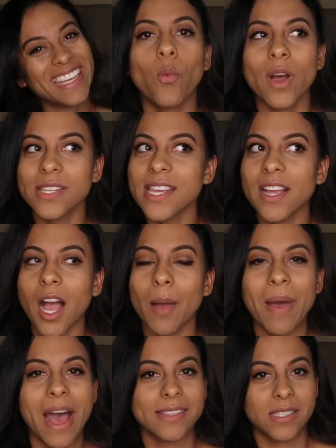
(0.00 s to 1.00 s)
Once I
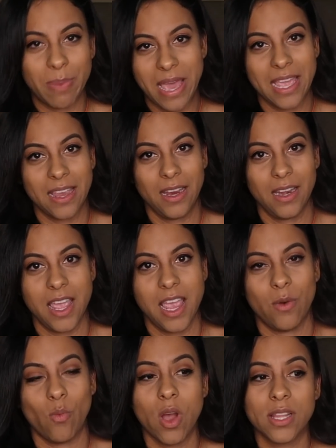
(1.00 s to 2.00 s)
got past the pain,
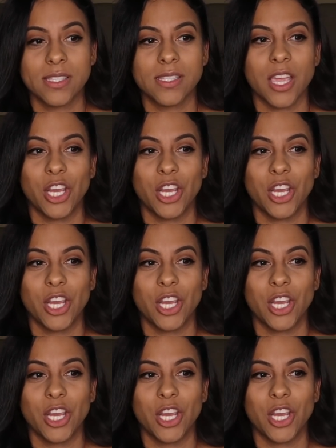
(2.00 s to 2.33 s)
and once,